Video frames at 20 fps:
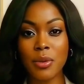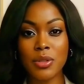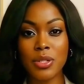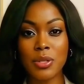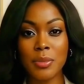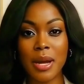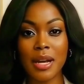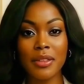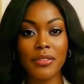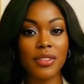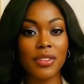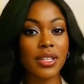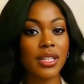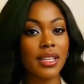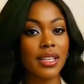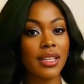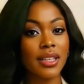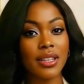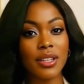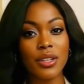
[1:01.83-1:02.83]

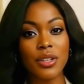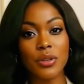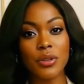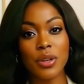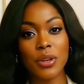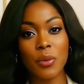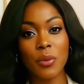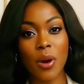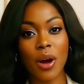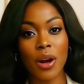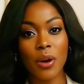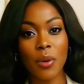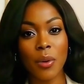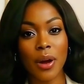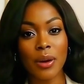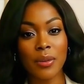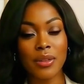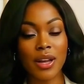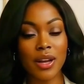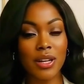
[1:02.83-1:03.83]
respectfully. You can walk
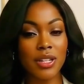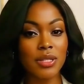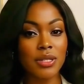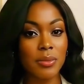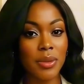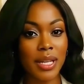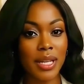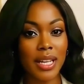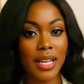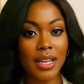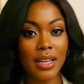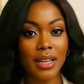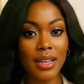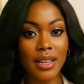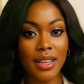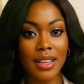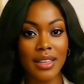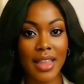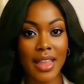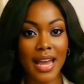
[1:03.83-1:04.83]
away without explaining.
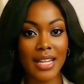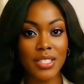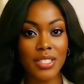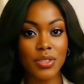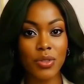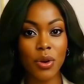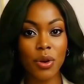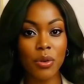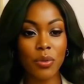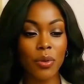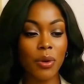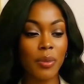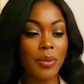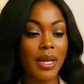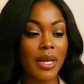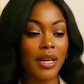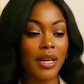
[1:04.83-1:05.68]
That's grown woman